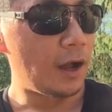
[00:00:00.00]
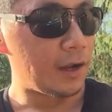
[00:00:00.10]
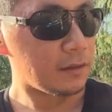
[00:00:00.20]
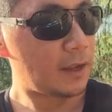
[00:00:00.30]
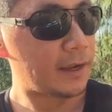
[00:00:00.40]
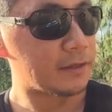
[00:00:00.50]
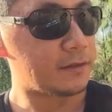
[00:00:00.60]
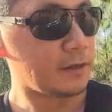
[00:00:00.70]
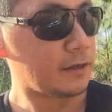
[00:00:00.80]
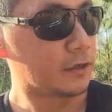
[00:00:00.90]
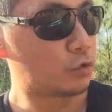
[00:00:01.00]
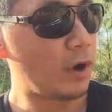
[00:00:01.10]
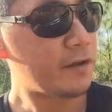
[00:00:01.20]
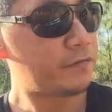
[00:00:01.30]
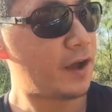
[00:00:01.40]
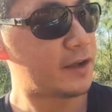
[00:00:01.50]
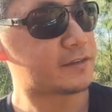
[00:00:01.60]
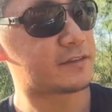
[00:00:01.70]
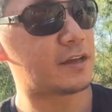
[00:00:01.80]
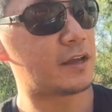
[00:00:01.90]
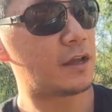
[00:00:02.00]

I like the graphite,